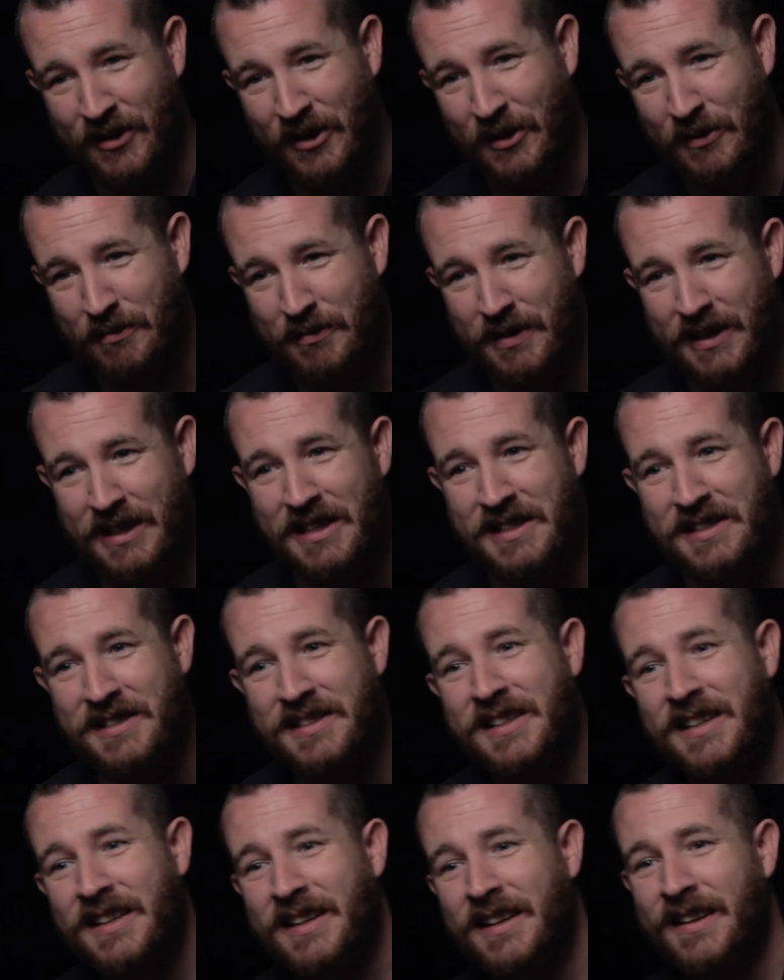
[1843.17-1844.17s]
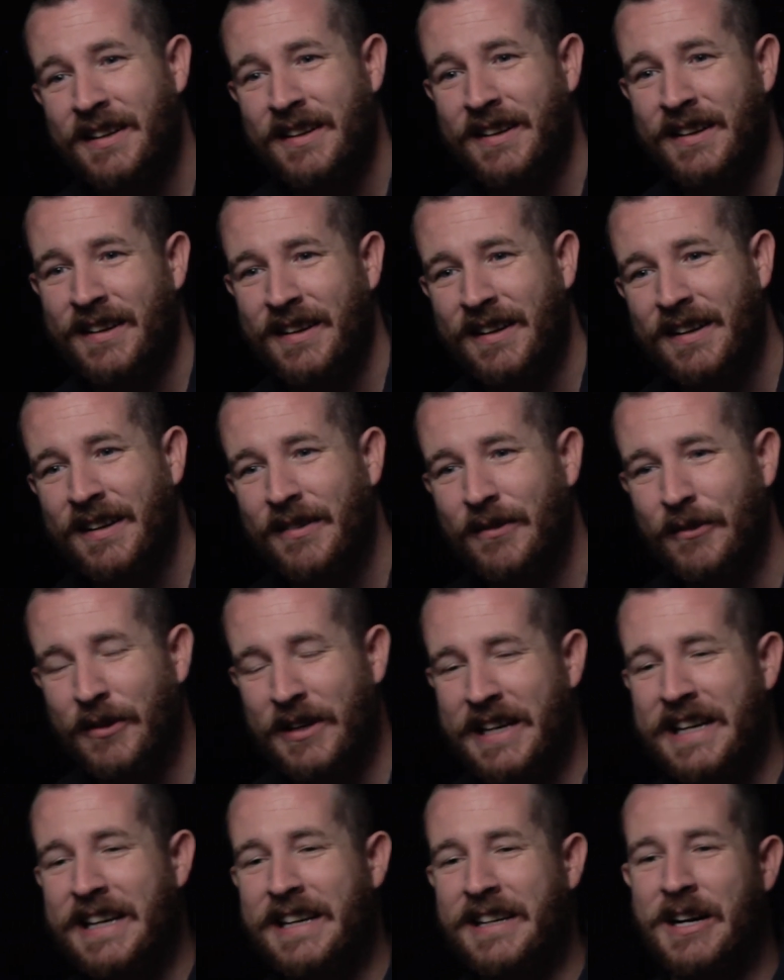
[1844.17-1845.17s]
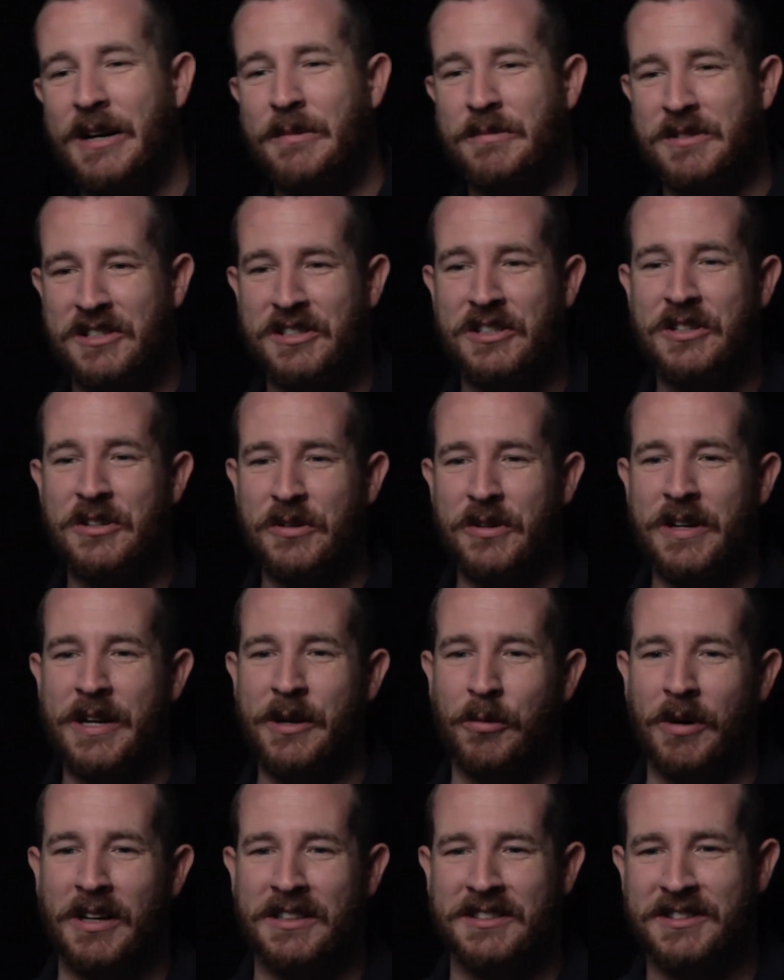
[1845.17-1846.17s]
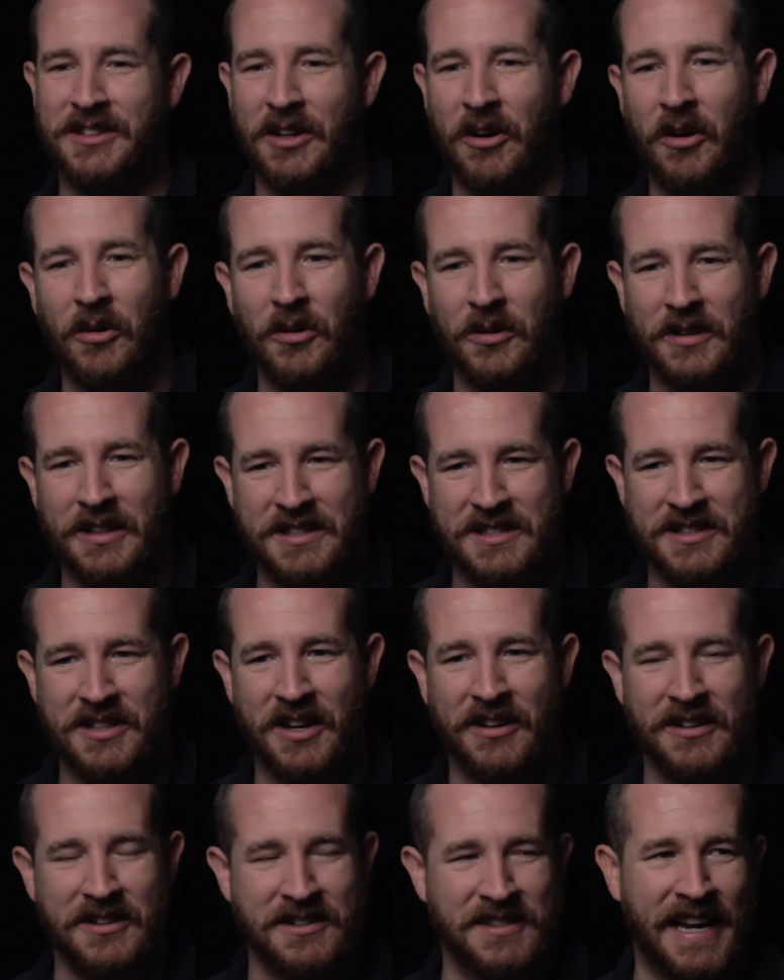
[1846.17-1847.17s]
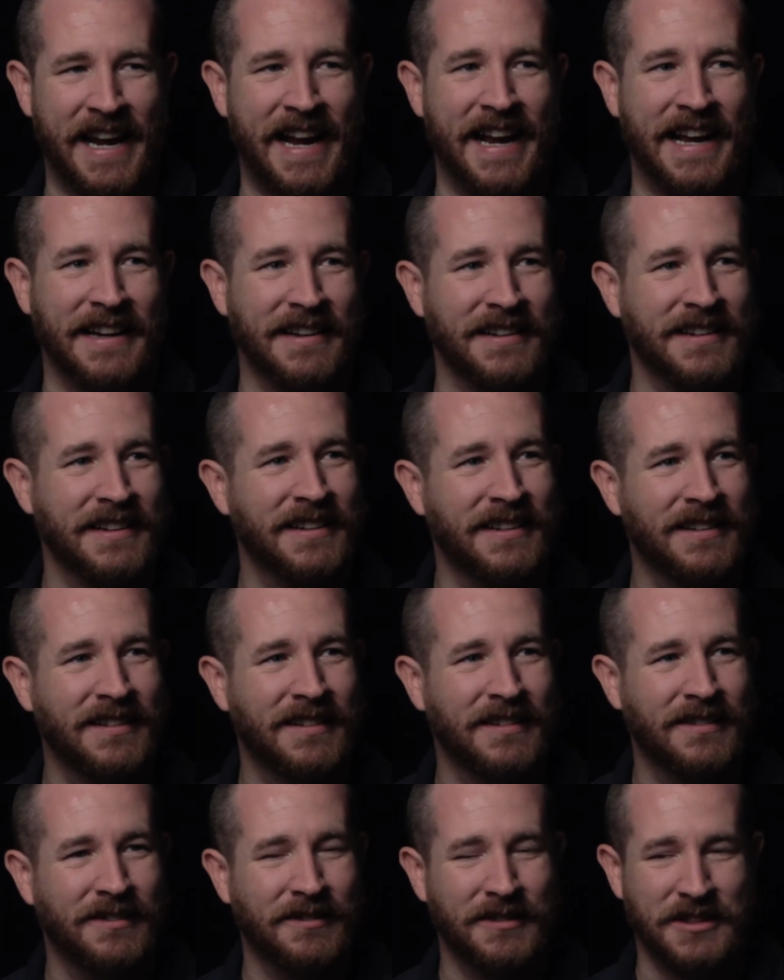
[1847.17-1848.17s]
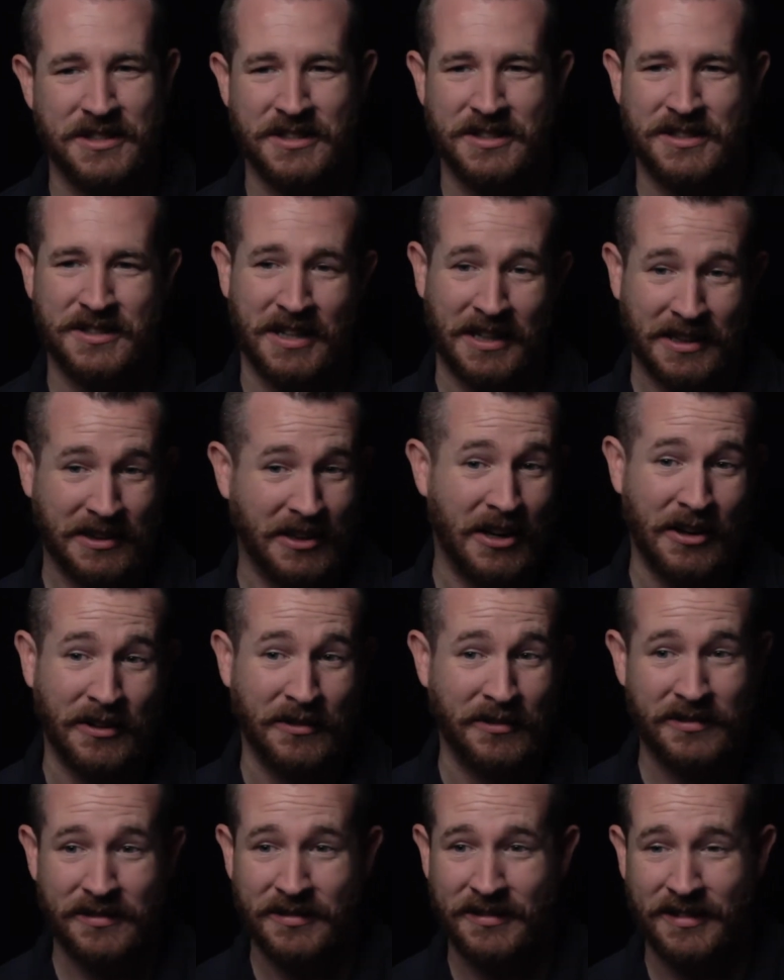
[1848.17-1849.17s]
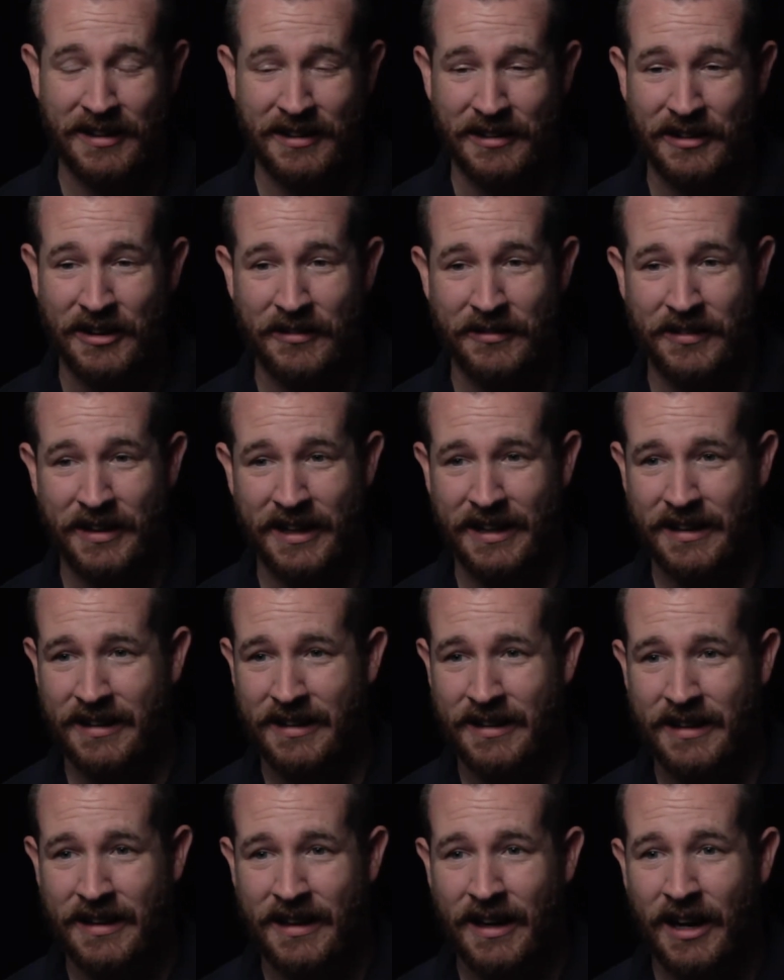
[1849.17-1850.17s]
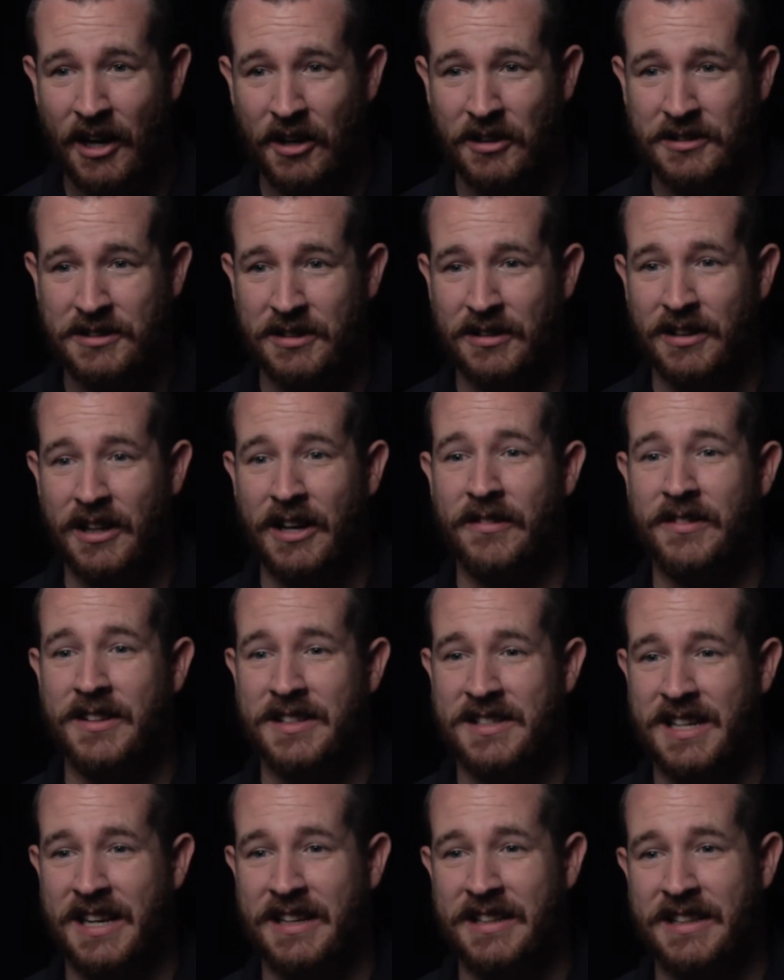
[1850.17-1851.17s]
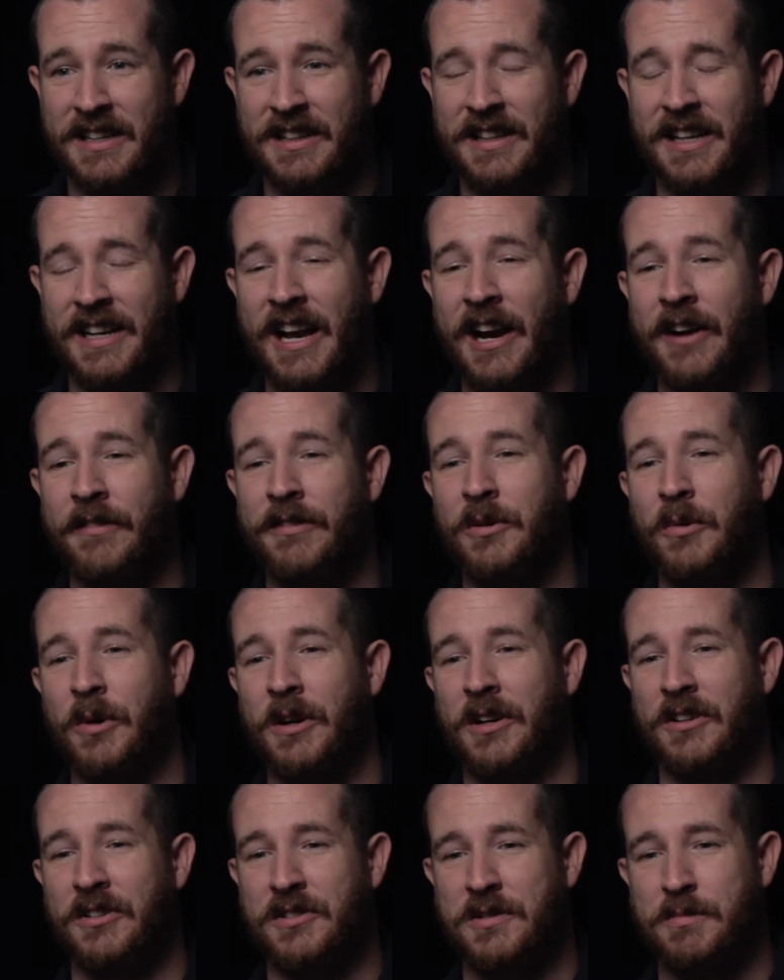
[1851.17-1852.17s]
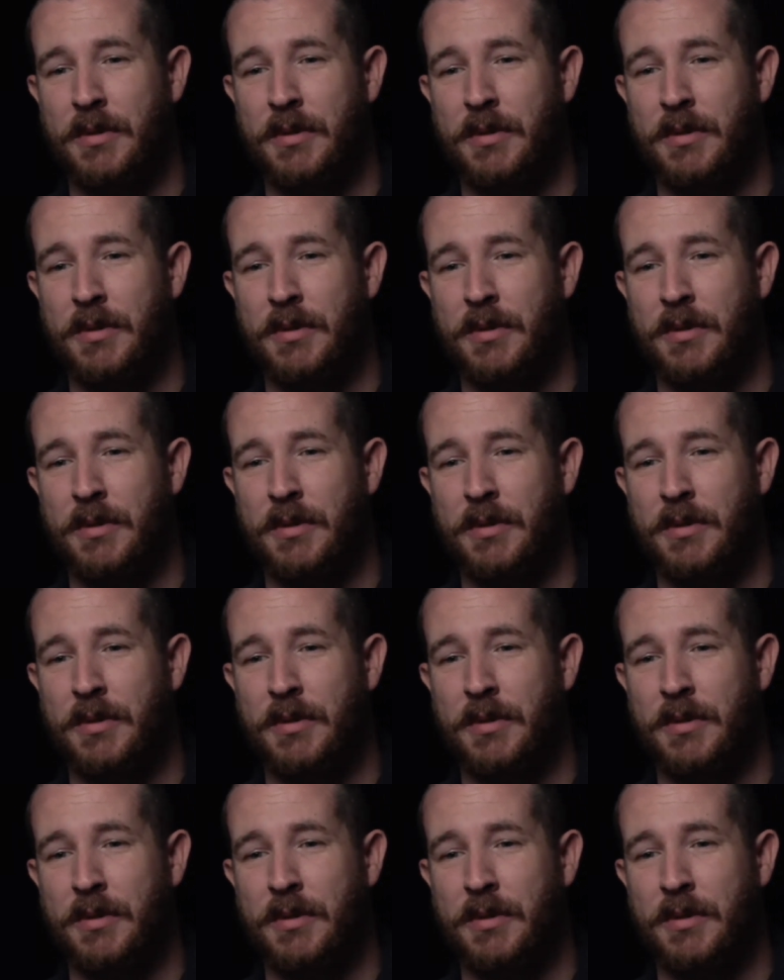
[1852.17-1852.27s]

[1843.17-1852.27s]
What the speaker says: film. Because when he comes to, he wants to hold his daughter's hand, which I love. I love that. I also love this idea that every one of those